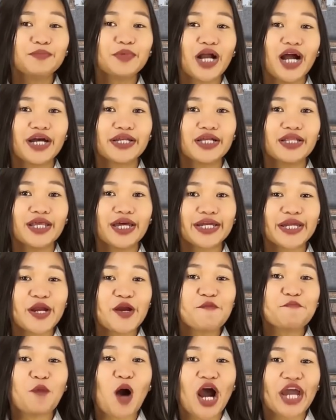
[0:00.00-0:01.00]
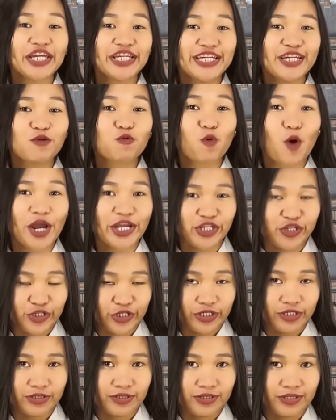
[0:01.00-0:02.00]
kind of like Hermione
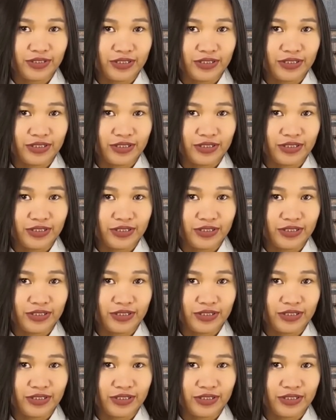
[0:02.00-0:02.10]
Granger,